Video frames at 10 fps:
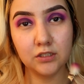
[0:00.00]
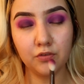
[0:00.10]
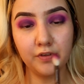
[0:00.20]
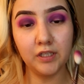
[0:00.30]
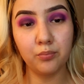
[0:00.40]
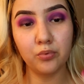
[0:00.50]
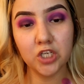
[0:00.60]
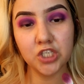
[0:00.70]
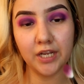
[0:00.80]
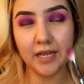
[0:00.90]
250
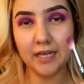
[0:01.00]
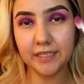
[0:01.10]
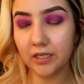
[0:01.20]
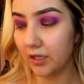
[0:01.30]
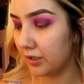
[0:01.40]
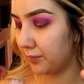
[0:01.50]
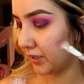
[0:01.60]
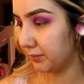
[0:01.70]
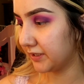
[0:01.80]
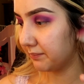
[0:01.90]
brush, and it has that color
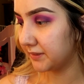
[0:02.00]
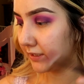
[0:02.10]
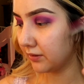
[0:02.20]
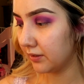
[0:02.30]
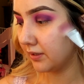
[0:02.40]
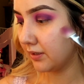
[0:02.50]
Plums Up still.